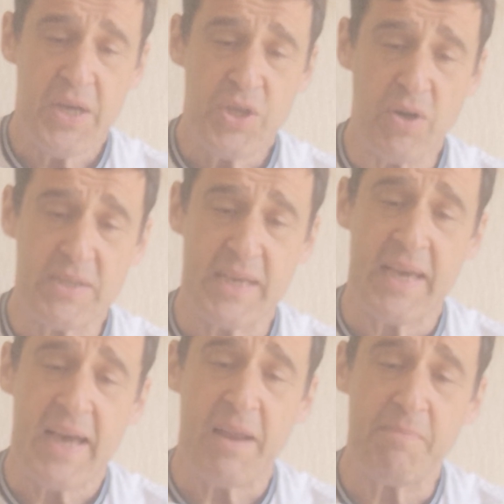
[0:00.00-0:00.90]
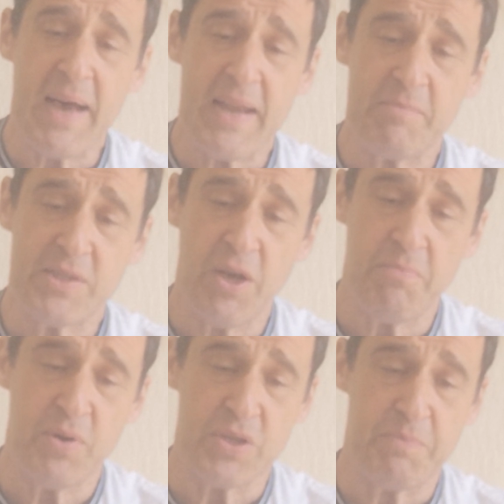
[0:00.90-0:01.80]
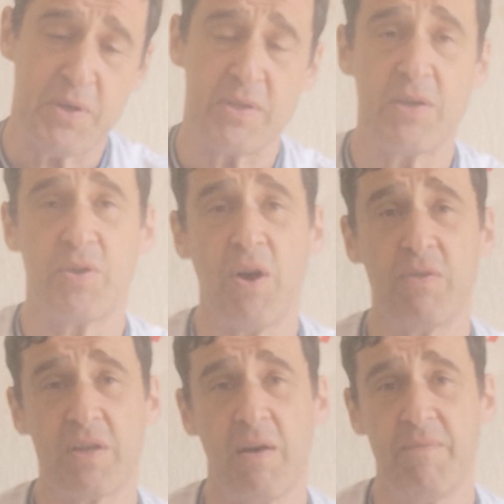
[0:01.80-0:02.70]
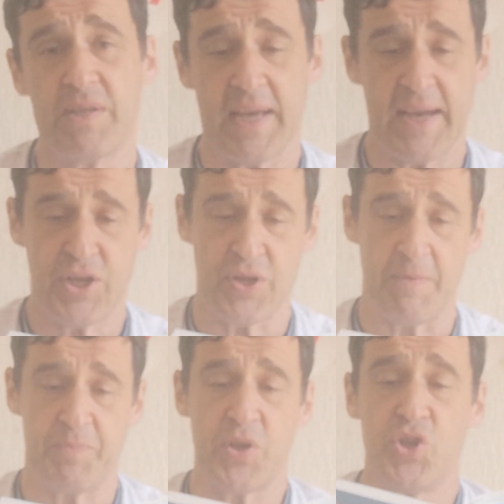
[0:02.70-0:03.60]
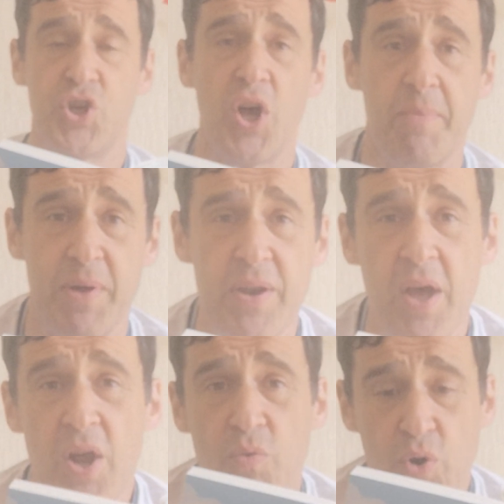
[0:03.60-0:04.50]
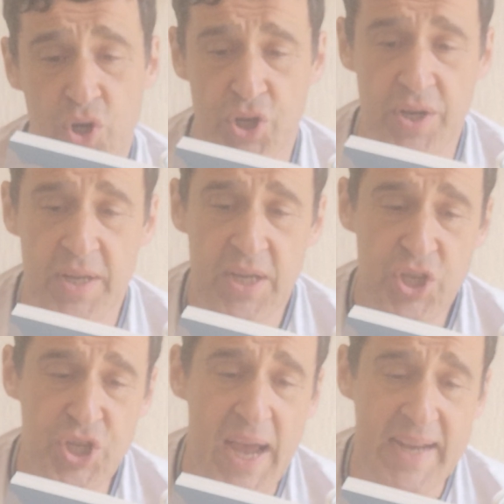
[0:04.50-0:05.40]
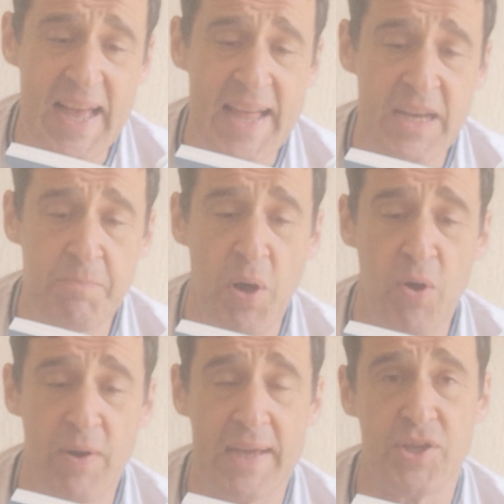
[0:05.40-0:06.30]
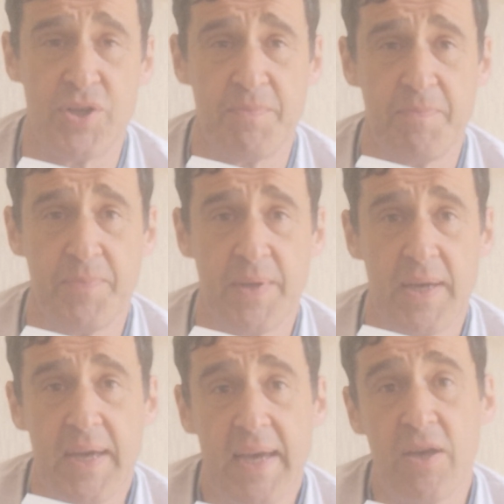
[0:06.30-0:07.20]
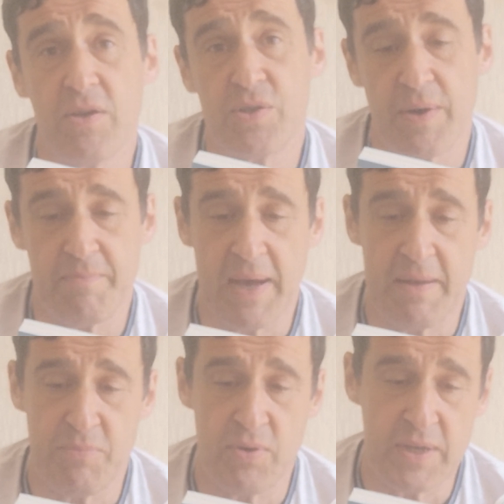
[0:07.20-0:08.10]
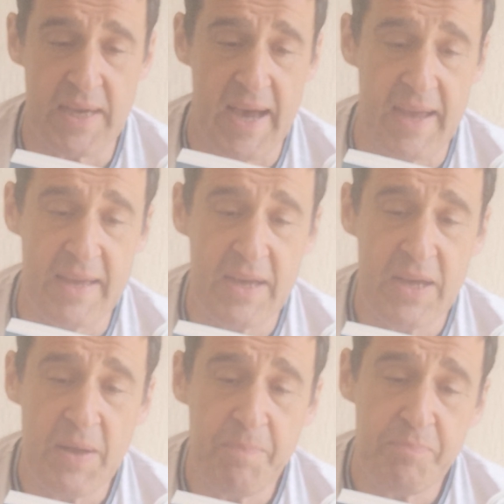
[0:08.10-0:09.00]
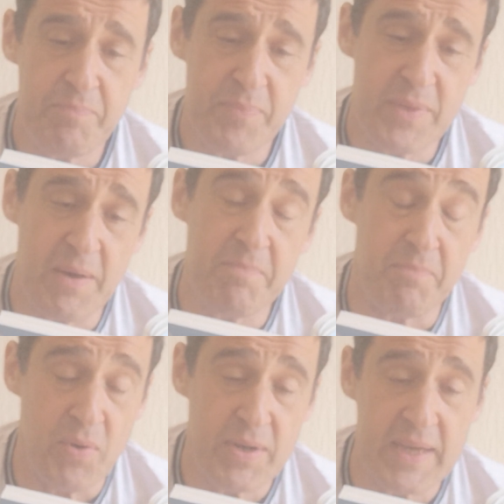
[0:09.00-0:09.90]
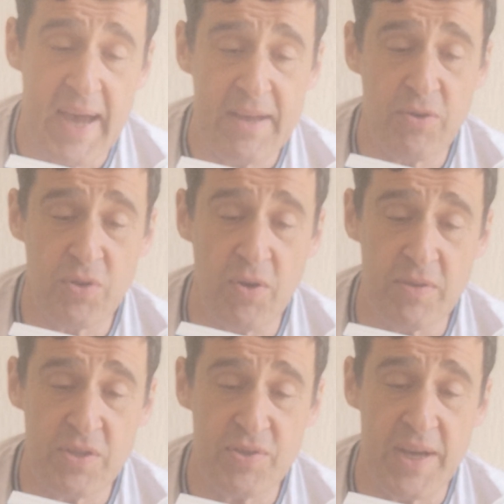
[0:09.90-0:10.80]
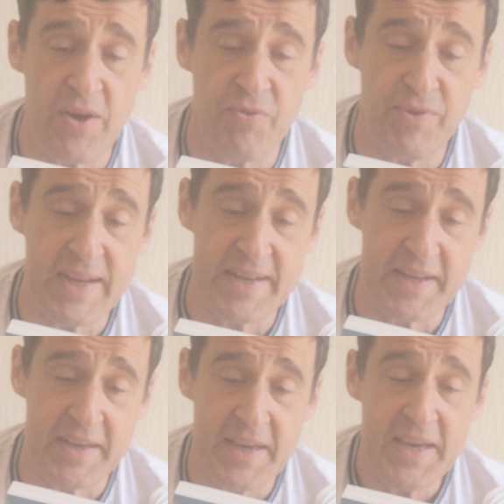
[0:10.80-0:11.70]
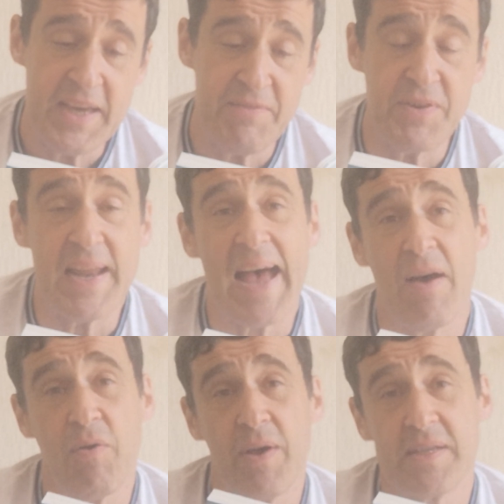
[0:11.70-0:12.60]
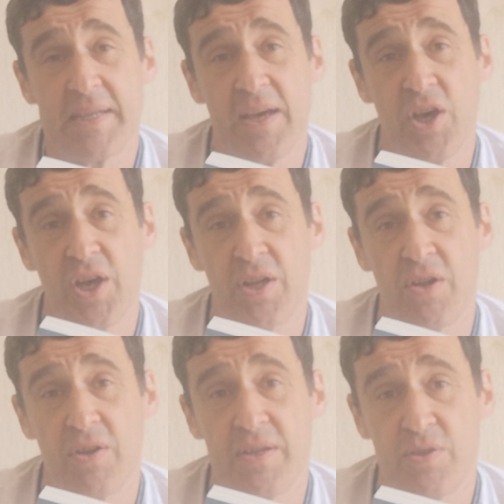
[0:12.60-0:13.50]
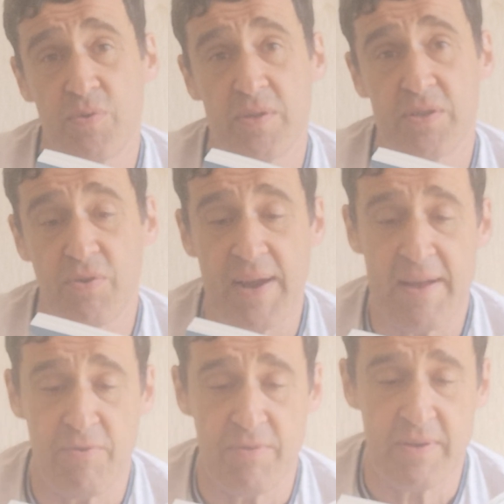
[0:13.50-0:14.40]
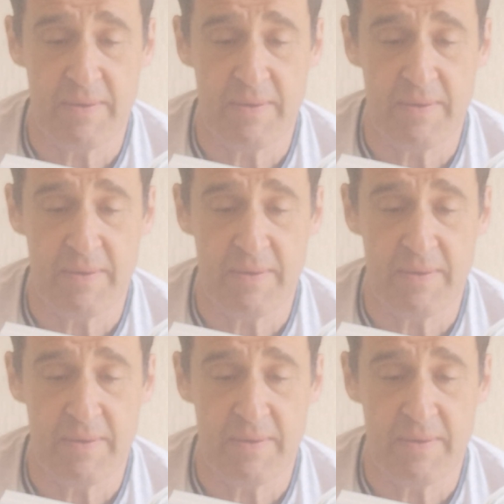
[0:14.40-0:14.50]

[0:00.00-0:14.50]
Yossi admired him so much because he could hold a conversation in German, Russian, Czech and Polish. He also admired Mordecai, that Mordecai could concentrate on reading even now as they hurtled towards the ground.